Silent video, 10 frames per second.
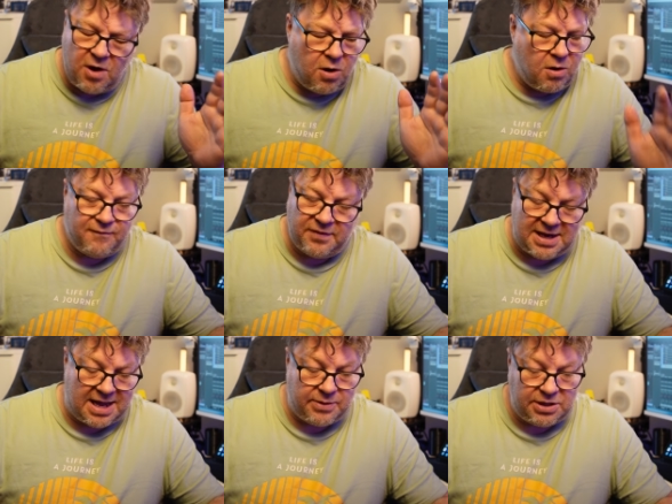half an
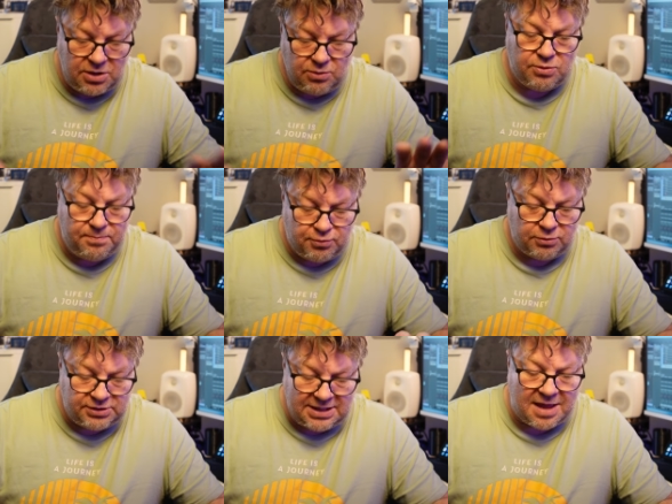hour. You could
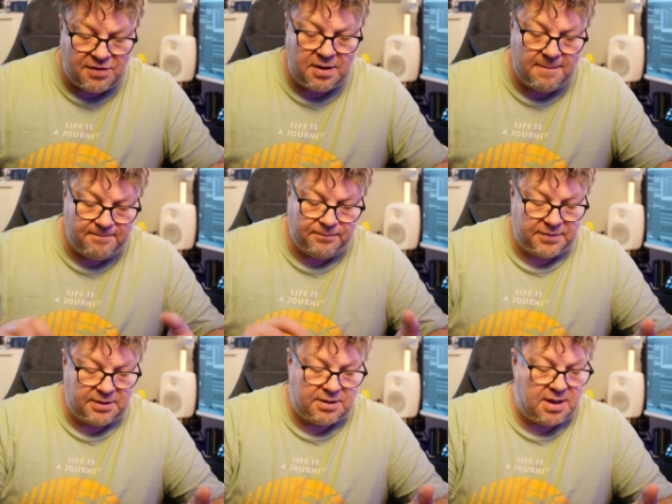put together
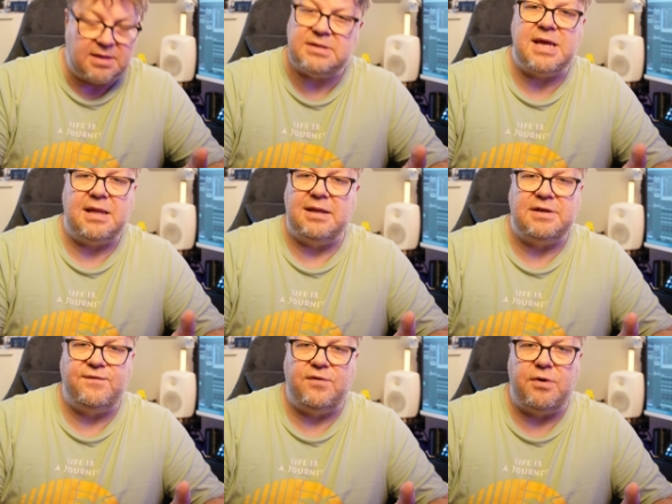a set
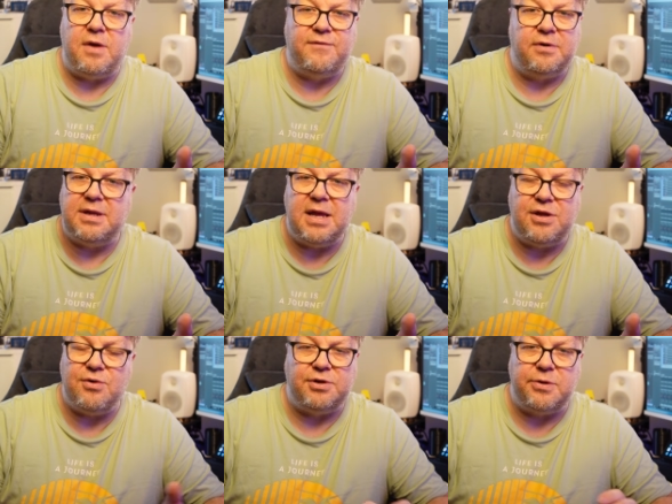list for a gig
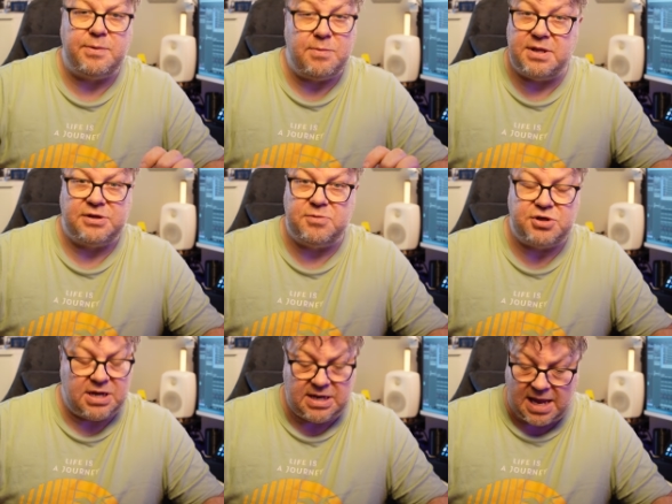you're doing with this
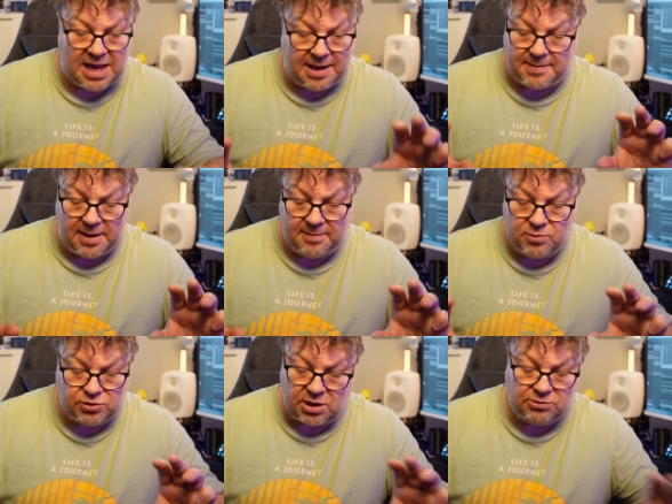machine. Now,
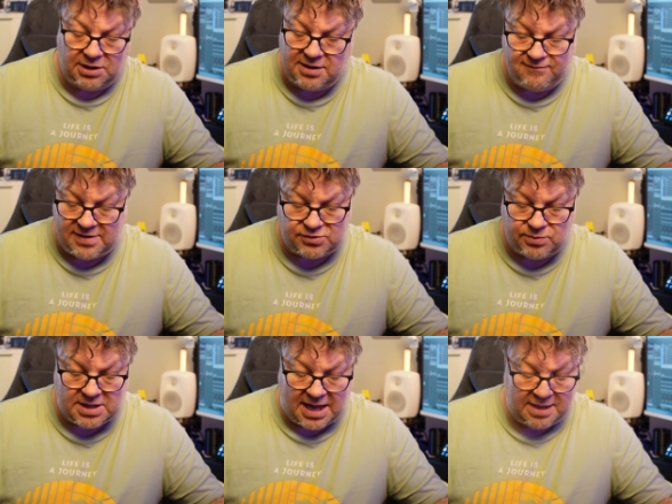I'm totally convinced
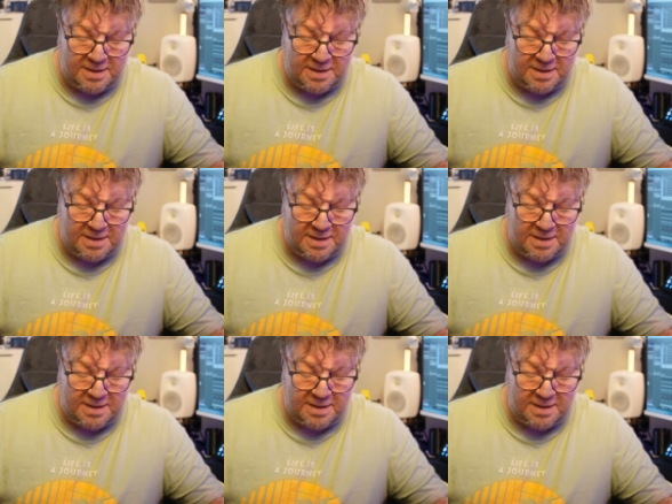with that.